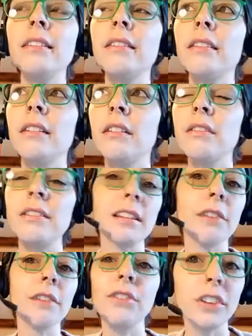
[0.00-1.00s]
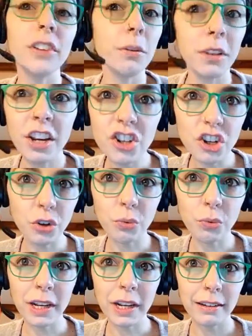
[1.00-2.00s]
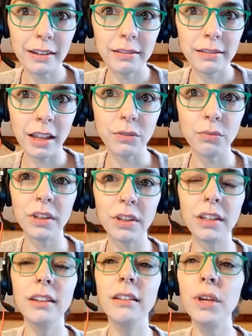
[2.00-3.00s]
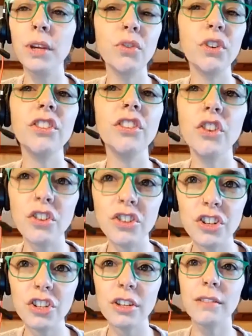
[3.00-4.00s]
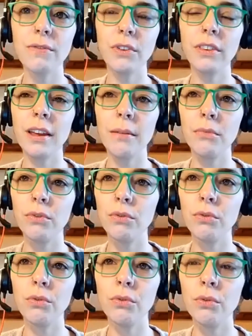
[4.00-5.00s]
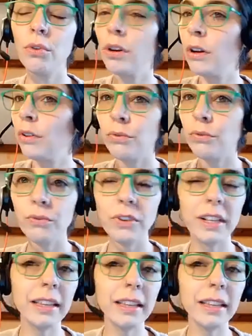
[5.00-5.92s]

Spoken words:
self-determination, really, that we create the conditions for them to feel